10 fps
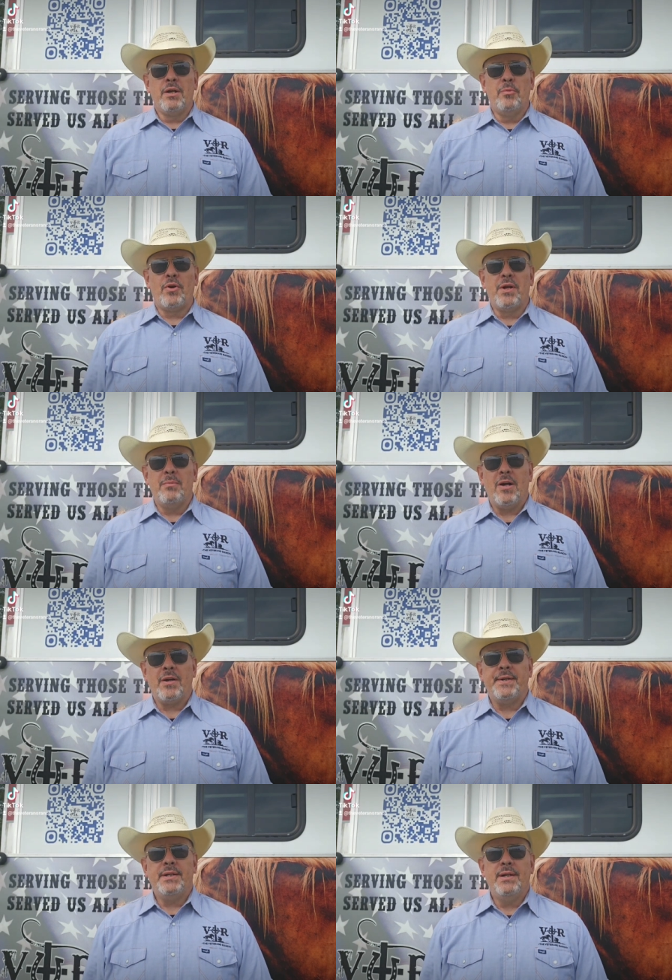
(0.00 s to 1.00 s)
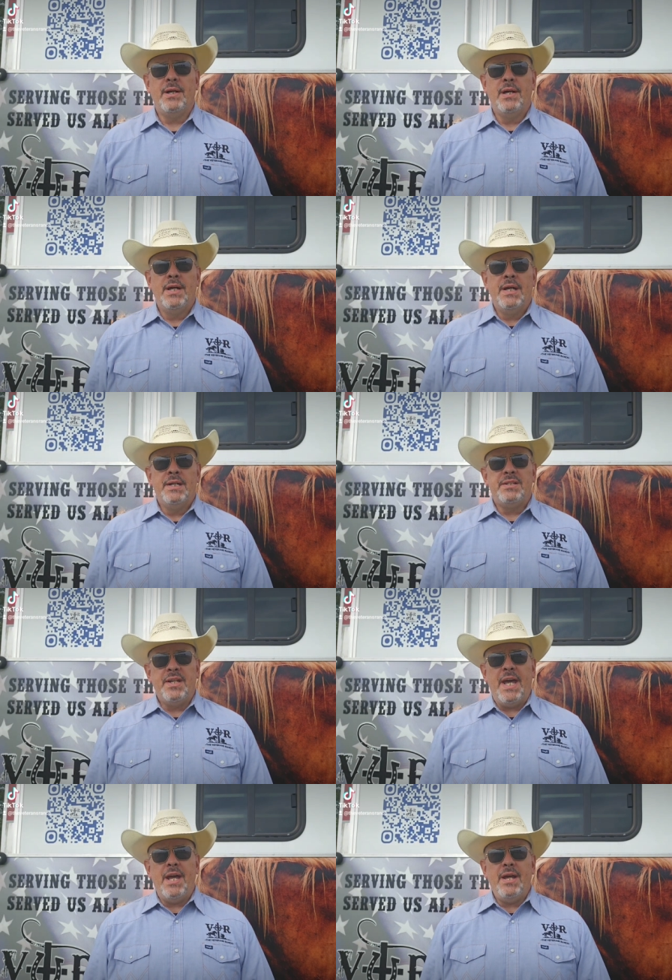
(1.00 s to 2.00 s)
Good morning, America.
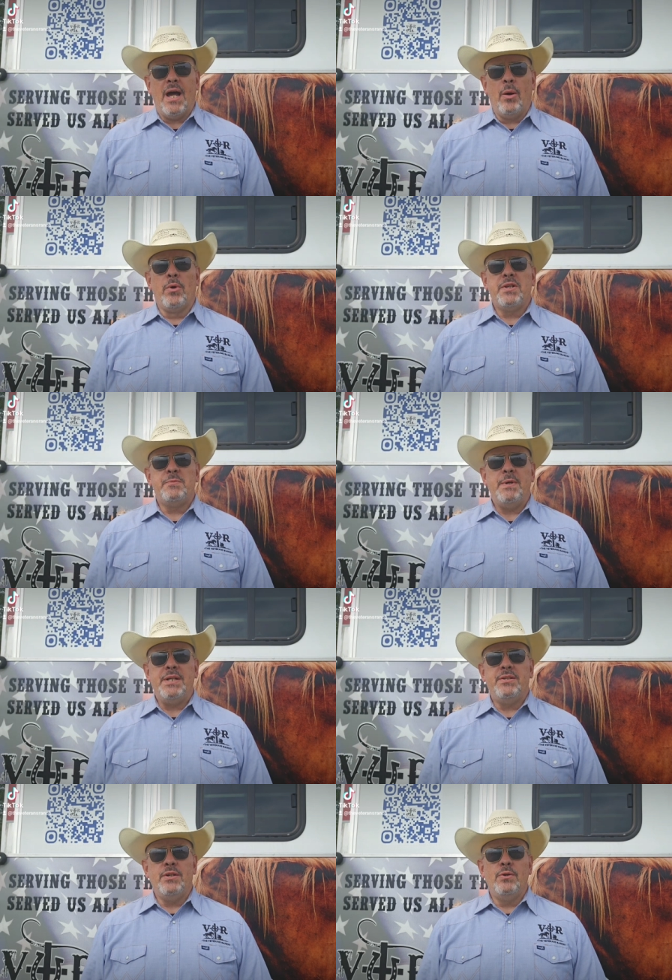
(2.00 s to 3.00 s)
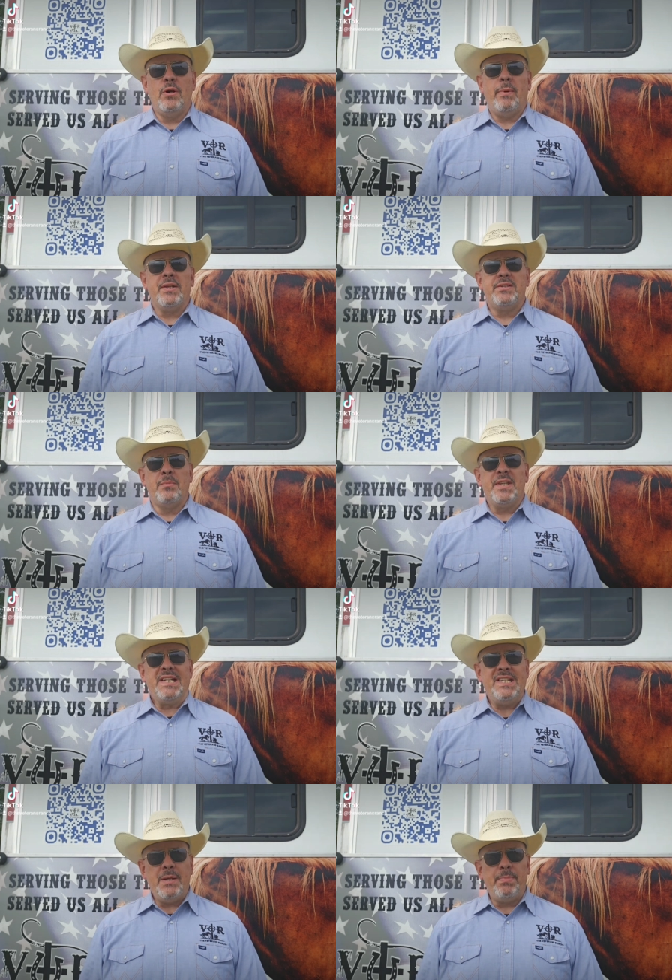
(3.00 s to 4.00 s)
Today, I want to speak to you about
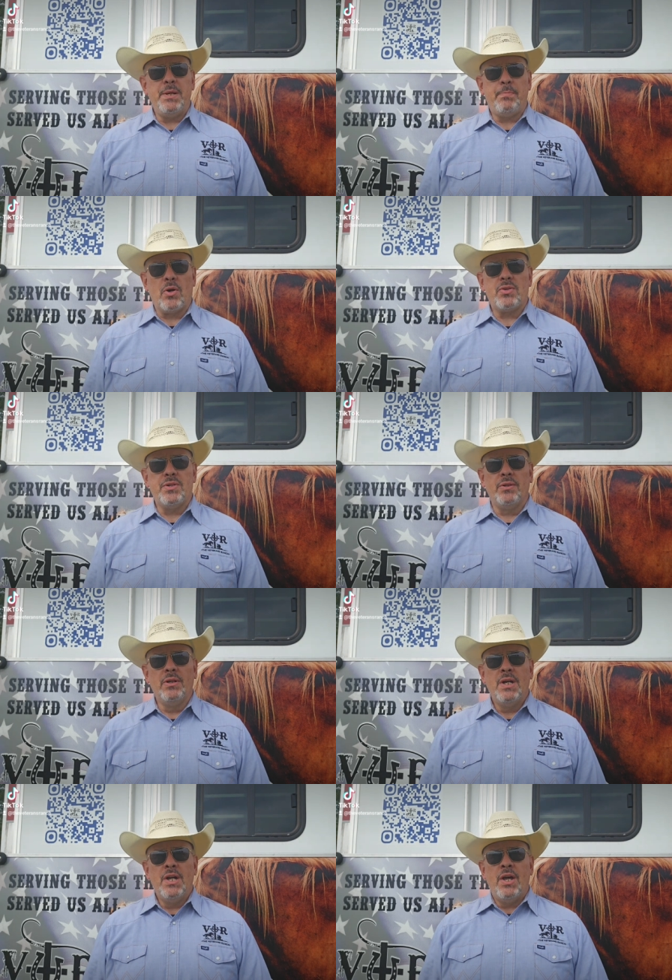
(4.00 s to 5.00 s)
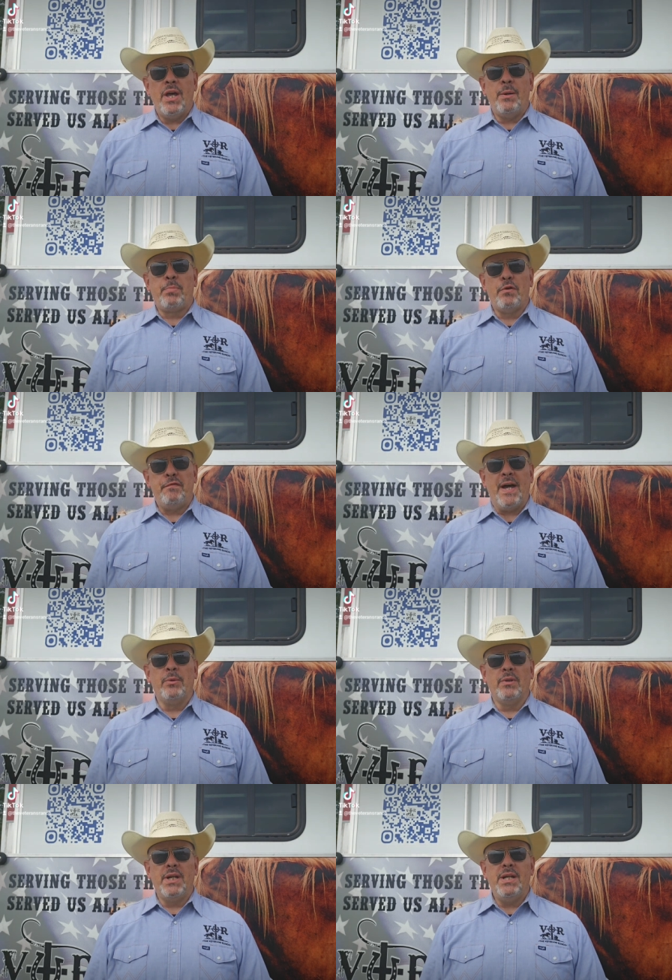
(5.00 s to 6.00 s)
something deeply personal and
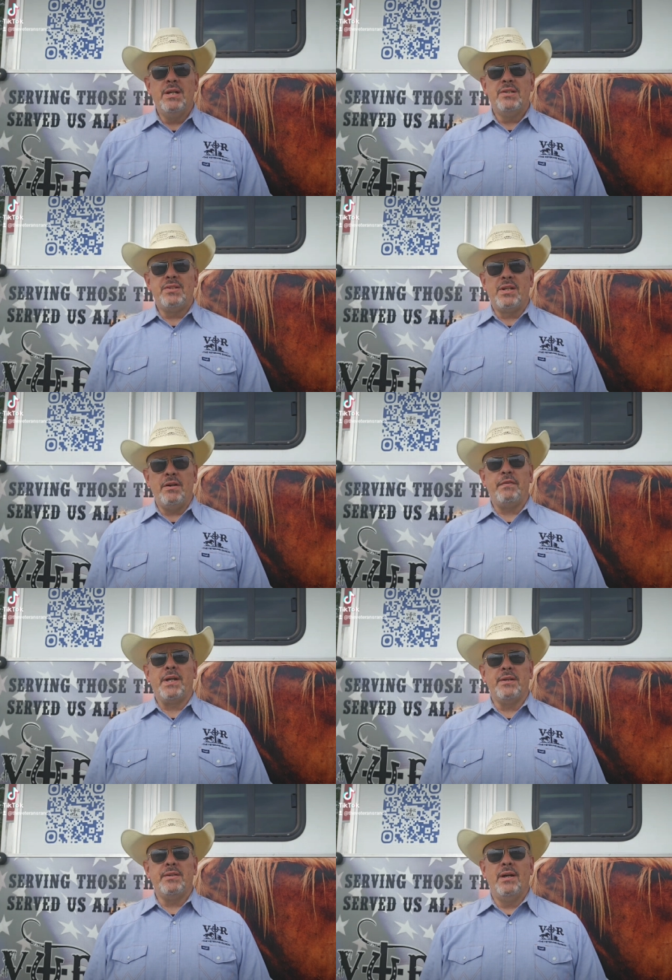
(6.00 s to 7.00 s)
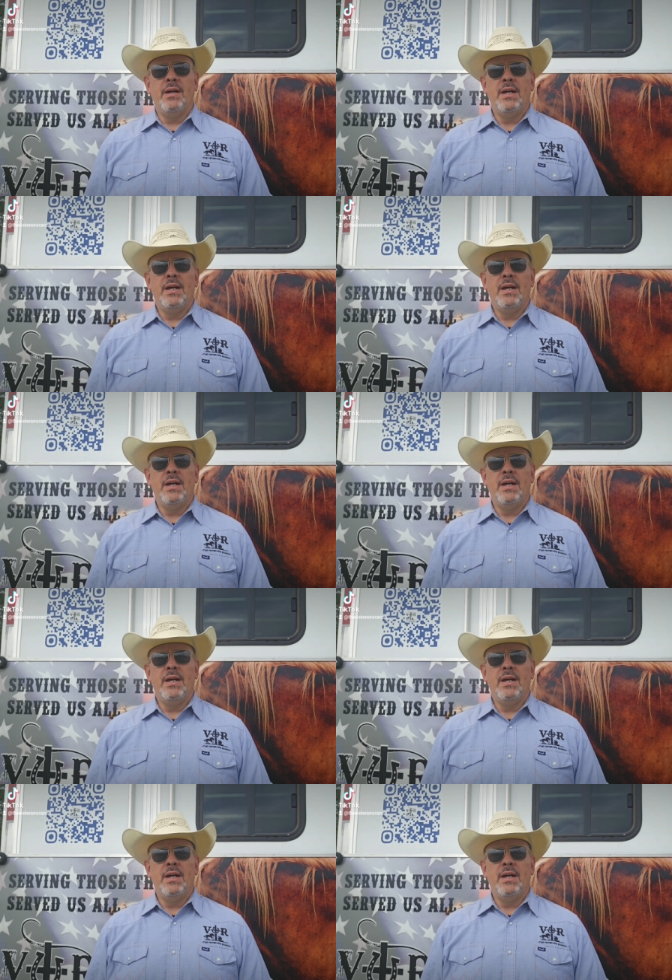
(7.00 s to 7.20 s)
profoundly significant.